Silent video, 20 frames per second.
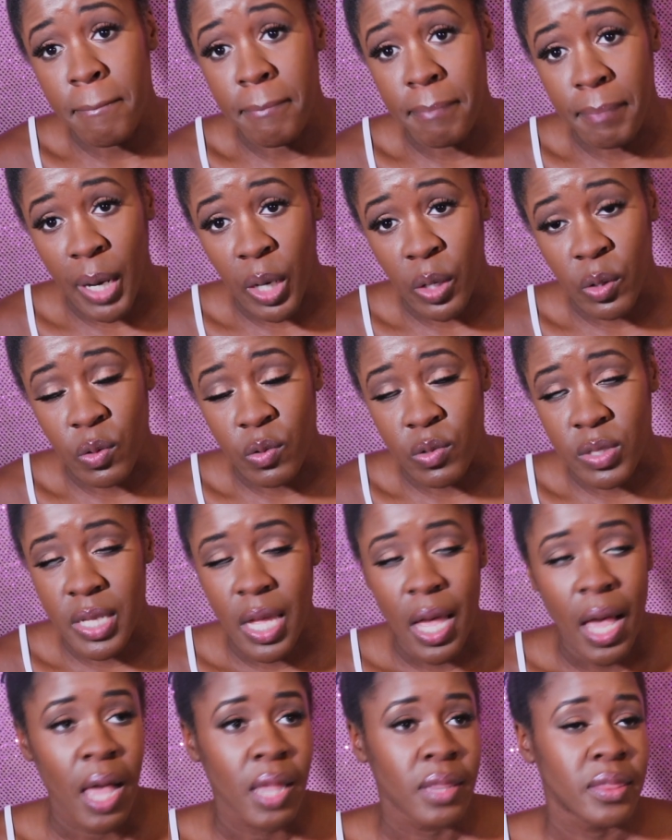bows.
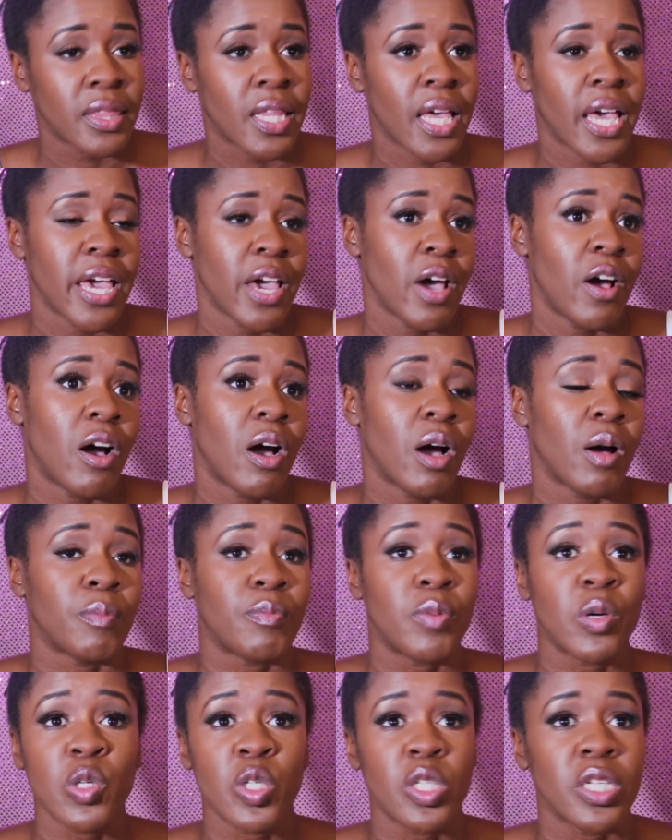They are
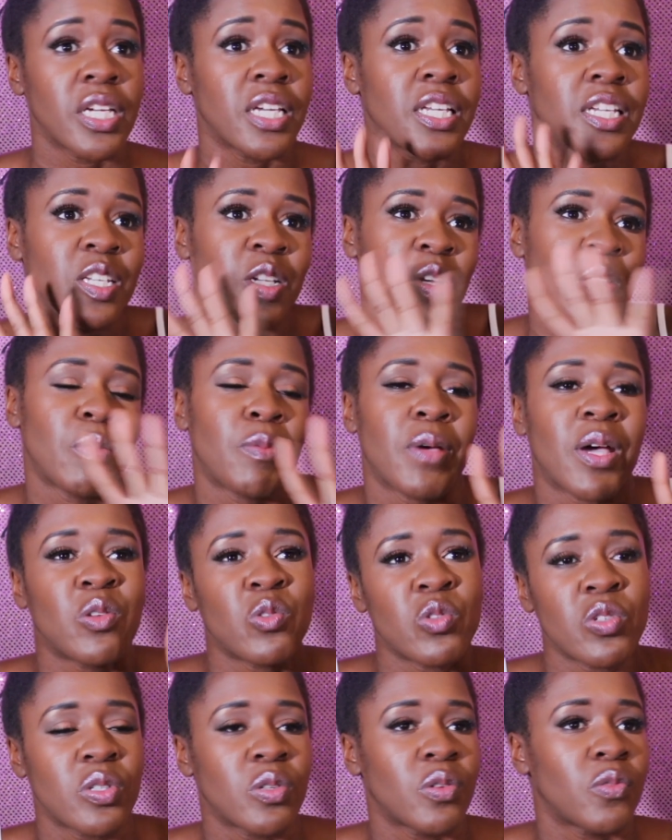pushing, the
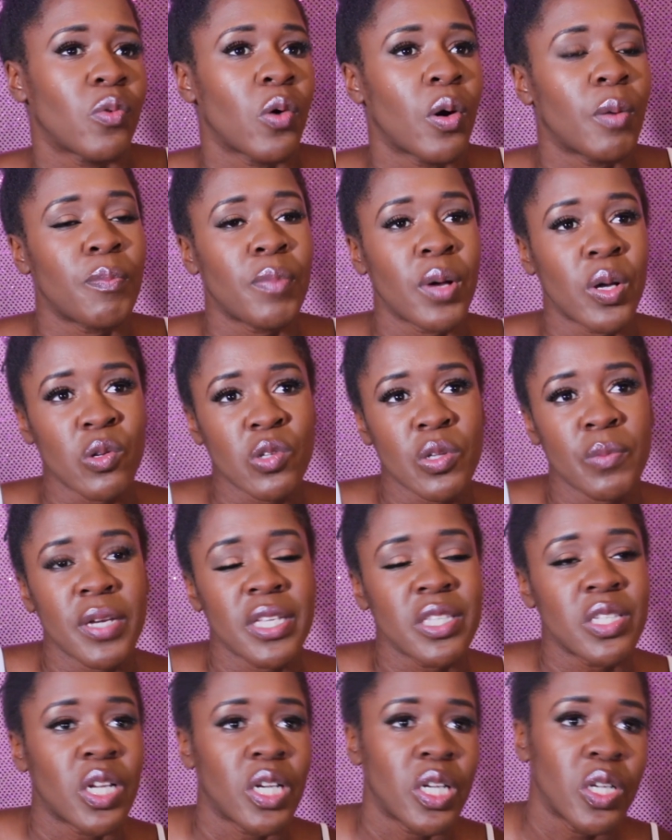boundaries of what bows are
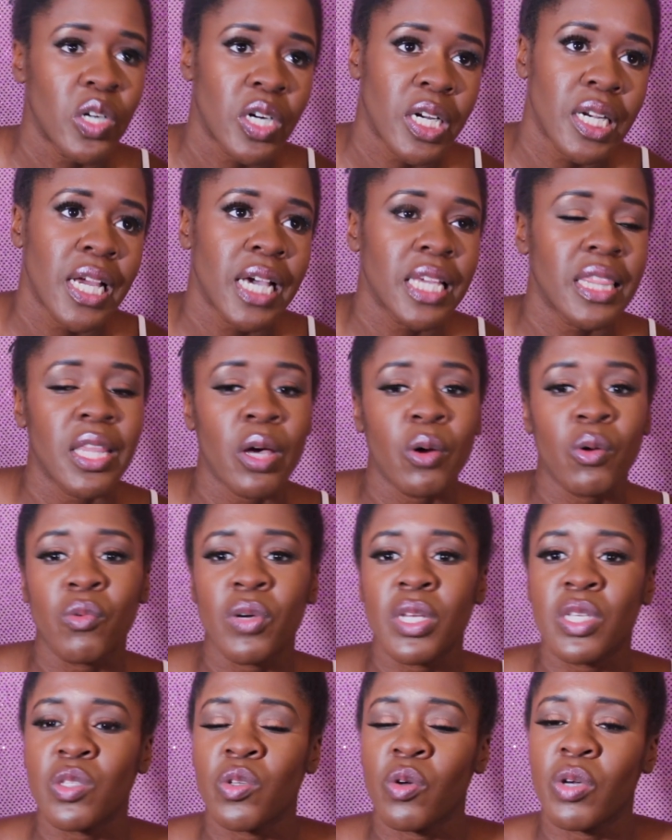meant to look like. They're
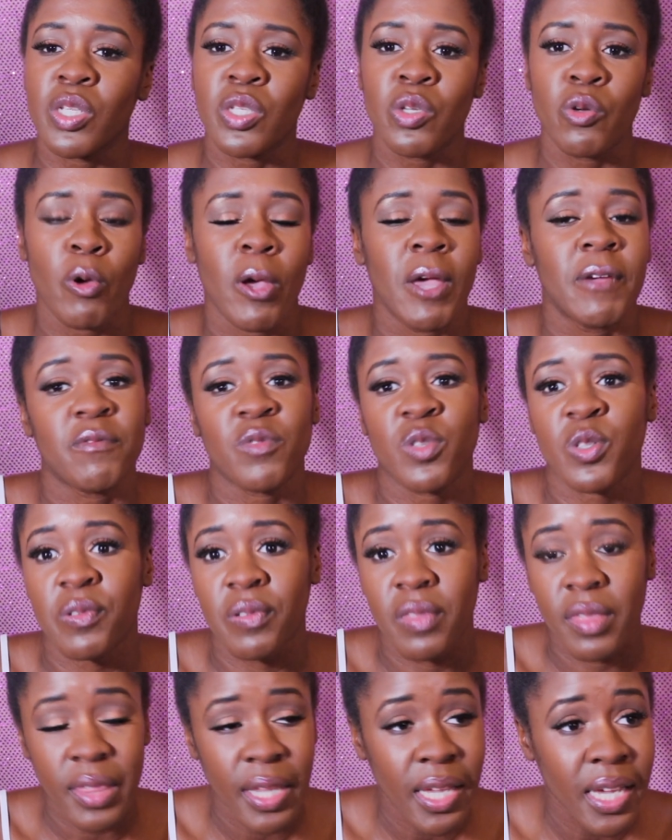always doing new innovative
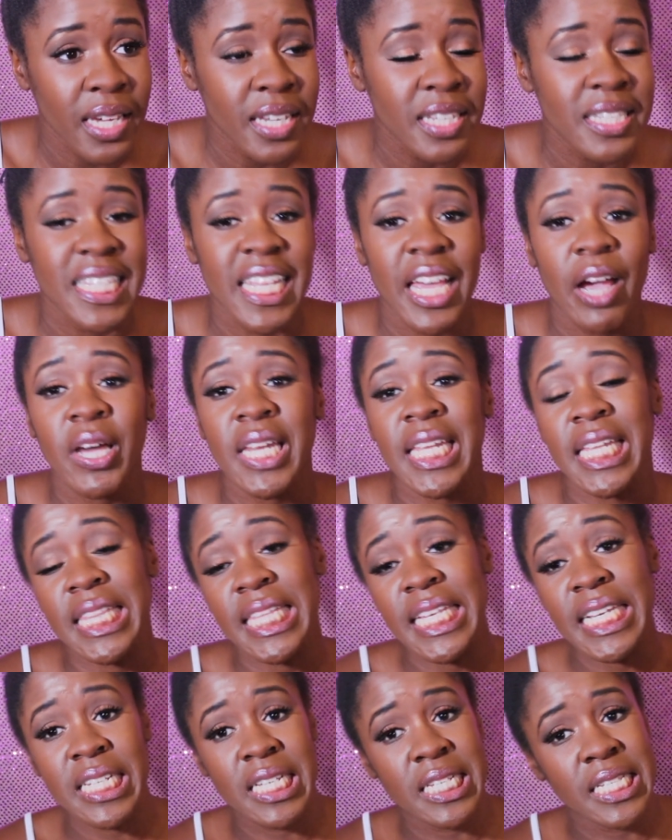things. They are the
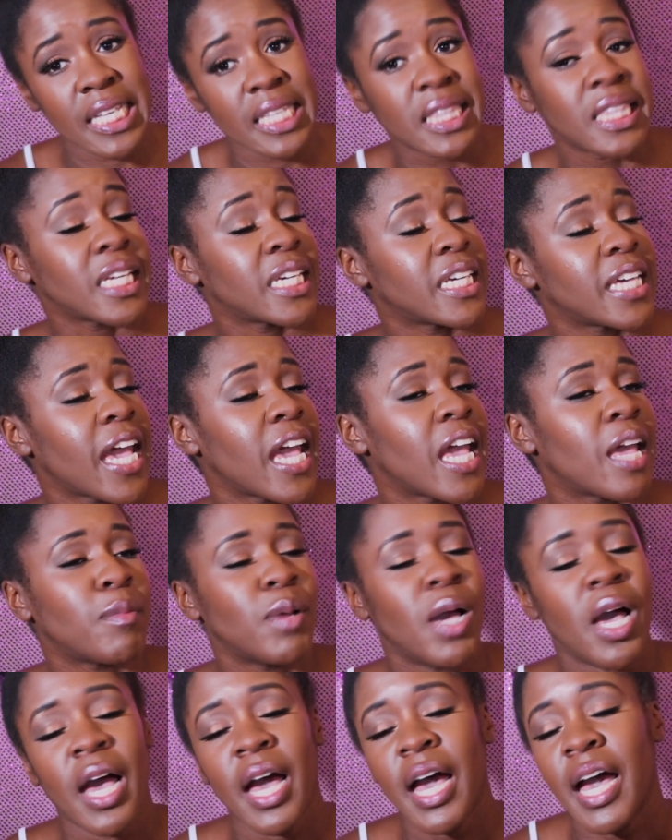leaders in the game
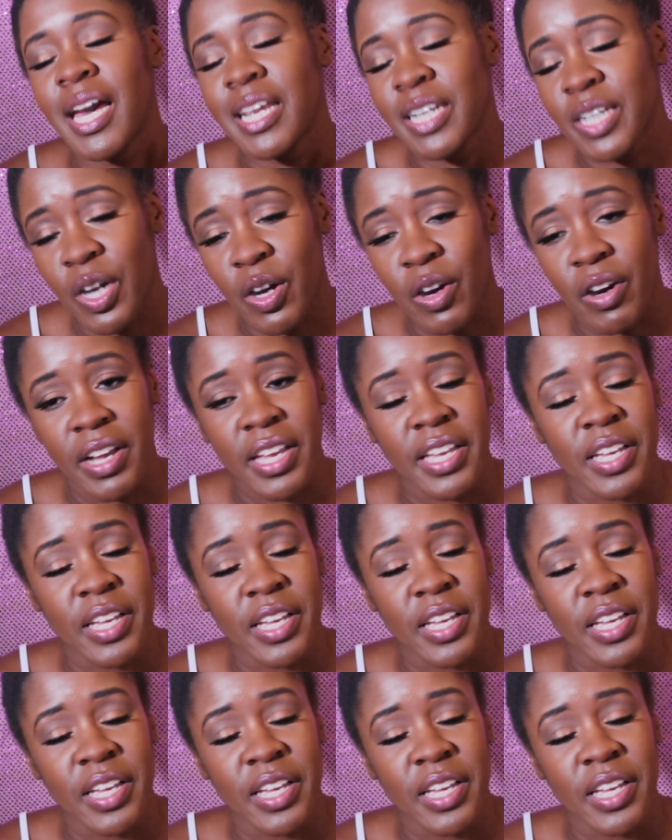and I